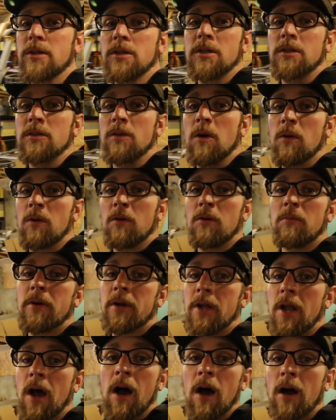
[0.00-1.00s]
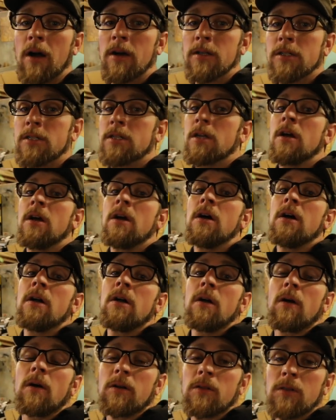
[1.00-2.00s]
to your local Menards
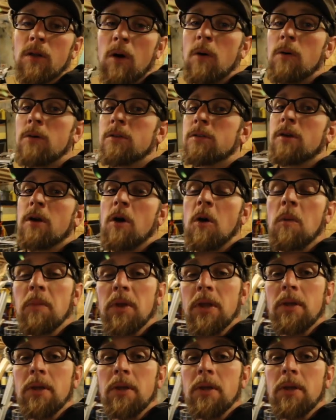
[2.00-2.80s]
or Lowe's or Home